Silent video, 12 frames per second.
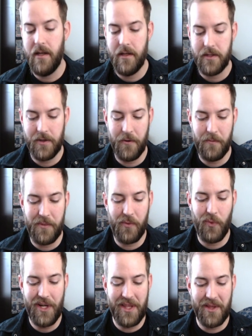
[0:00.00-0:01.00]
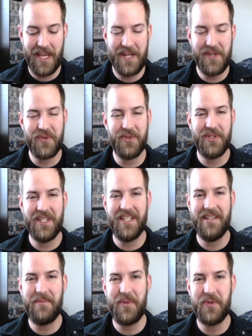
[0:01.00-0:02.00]
So, but one of the
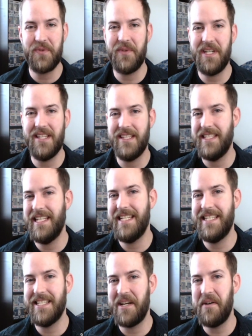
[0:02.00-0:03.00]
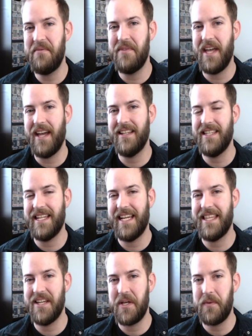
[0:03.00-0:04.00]
interesting, most funniest scenes of that I
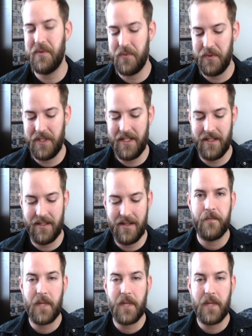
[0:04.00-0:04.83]
thought was really good,